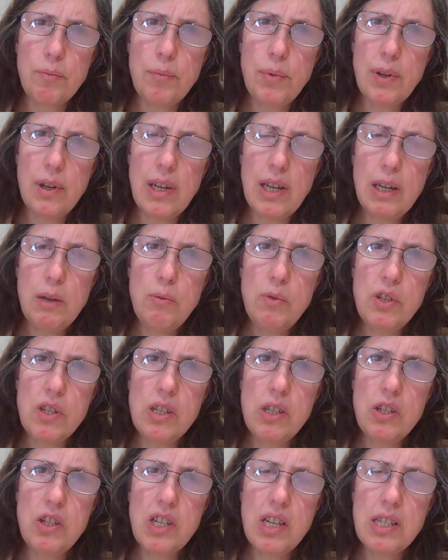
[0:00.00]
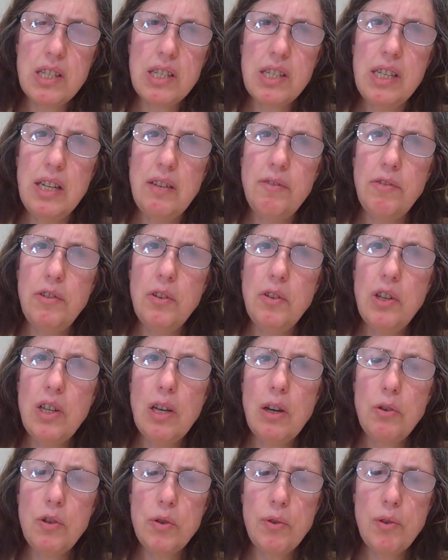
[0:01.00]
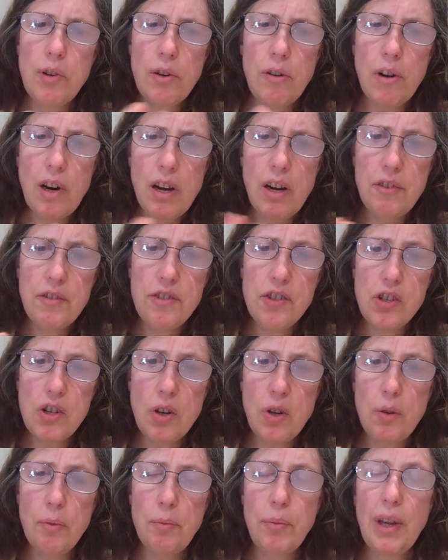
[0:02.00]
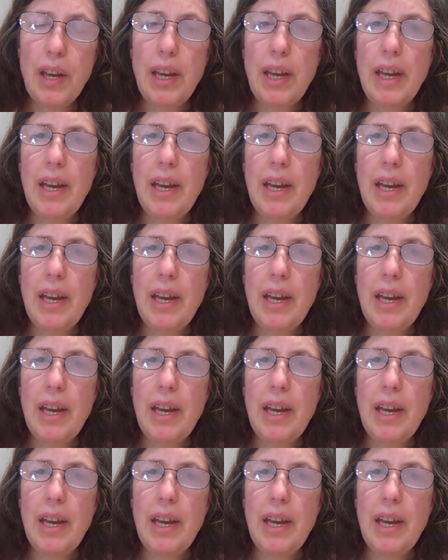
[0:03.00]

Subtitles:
But I would suggest, see if you can go to a craft shop